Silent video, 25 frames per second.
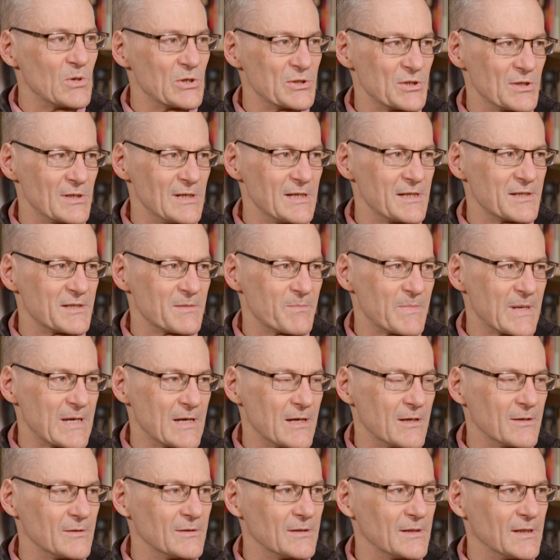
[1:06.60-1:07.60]
module is
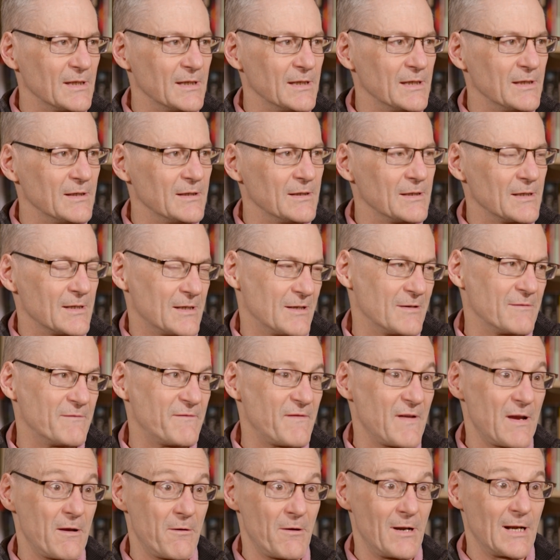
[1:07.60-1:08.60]
about the
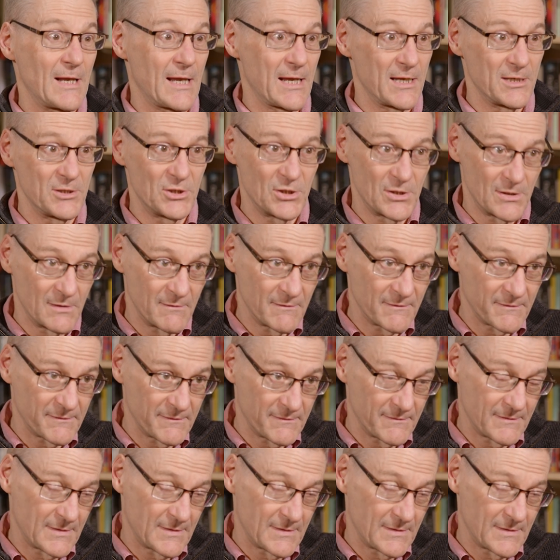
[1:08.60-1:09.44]
fair allocation of